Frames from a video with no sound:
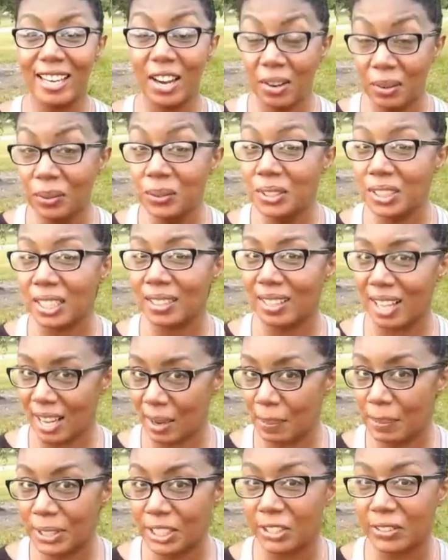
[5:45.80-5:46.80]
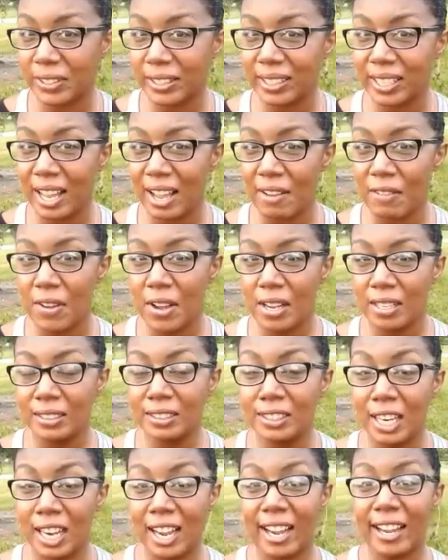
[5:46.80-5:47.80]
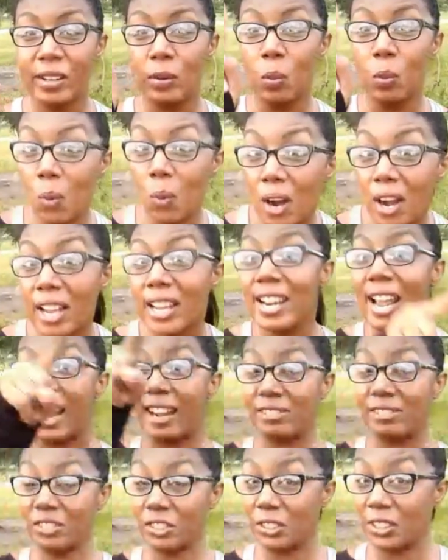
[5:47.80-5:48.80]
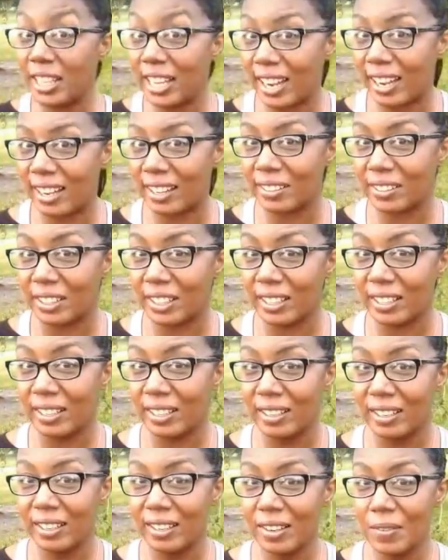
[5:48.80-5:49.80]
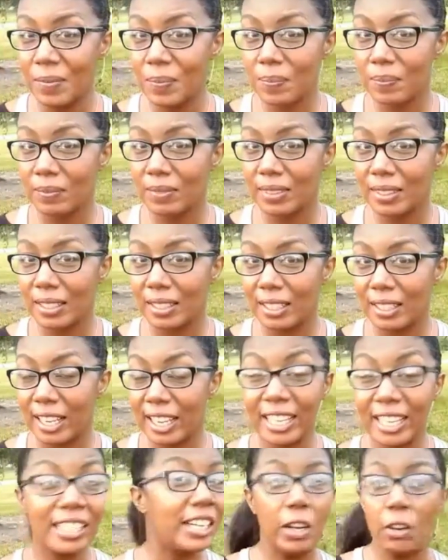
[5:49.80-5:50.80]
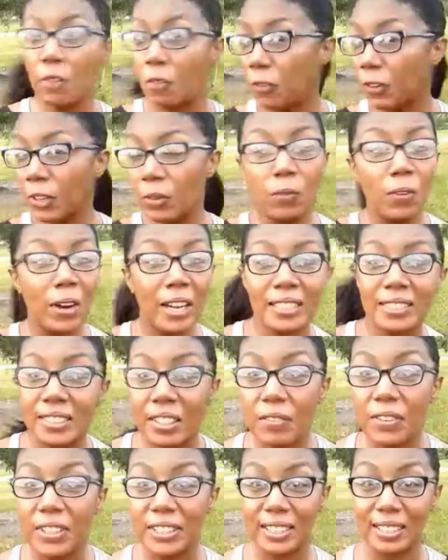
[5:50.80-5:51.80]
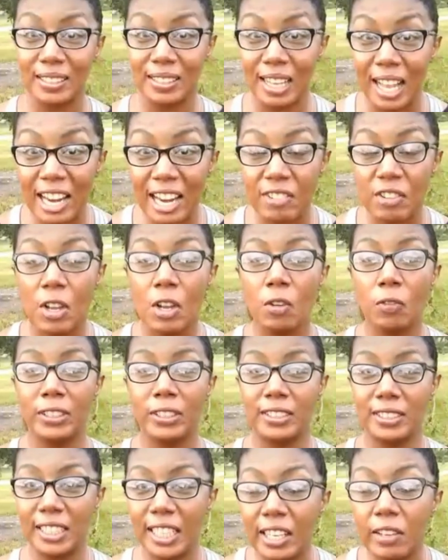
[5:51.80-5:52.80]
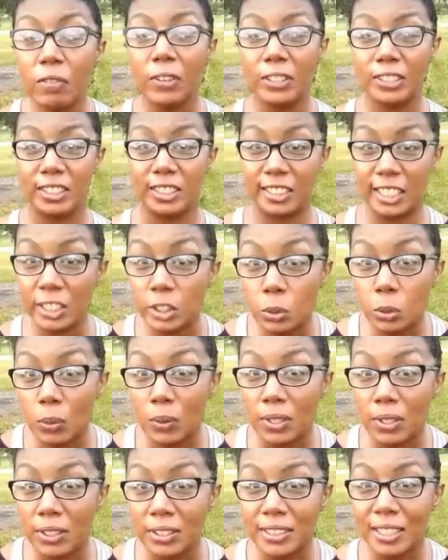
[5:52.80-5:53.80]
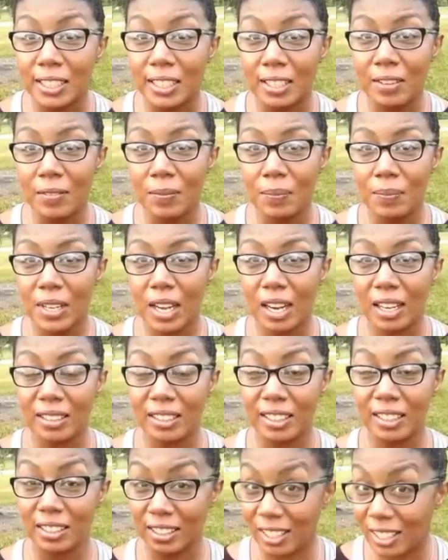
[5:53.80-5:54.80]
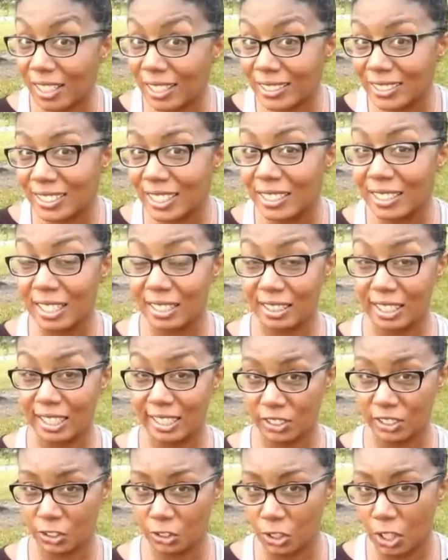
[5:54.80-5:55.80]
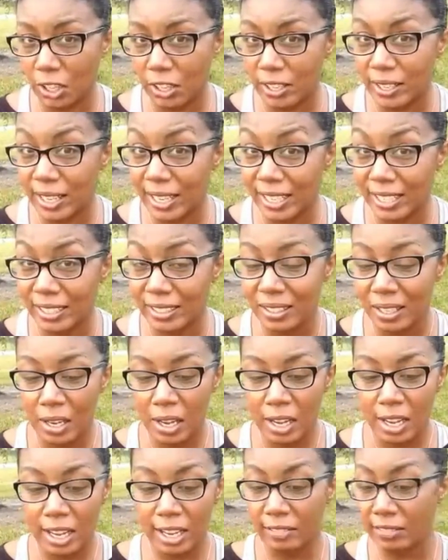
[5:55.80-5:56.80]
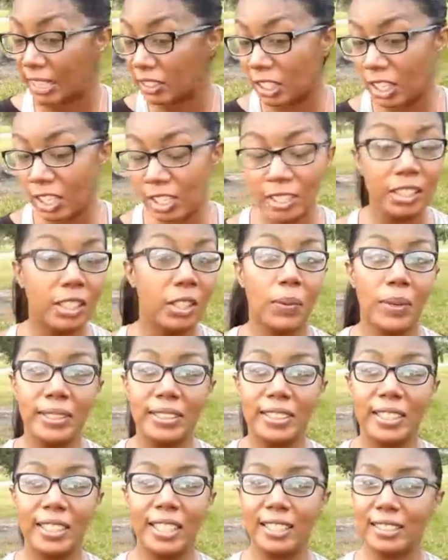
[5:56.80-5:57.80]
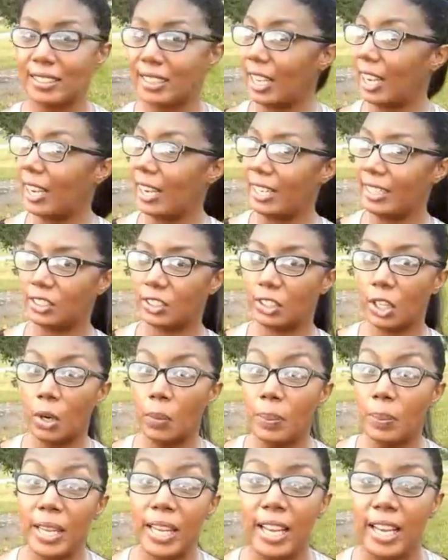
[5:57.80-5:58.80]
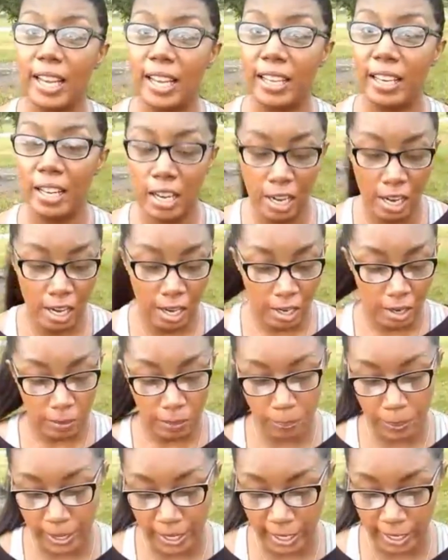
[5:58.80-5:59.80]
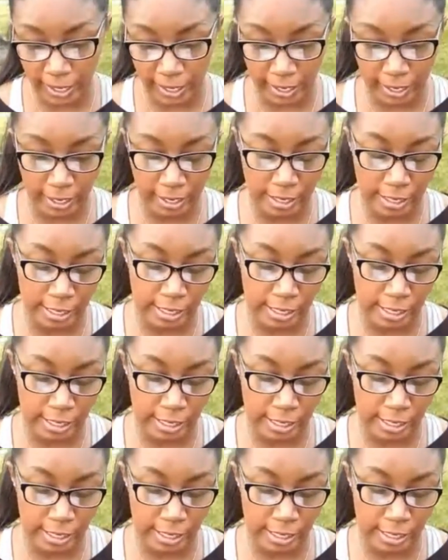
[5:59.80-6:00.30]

and owns a lot of material of died one after the other, and he'll for the rest of his life receive residuals on the content that they starred in. If that's all a coincidence, hey, so be it. But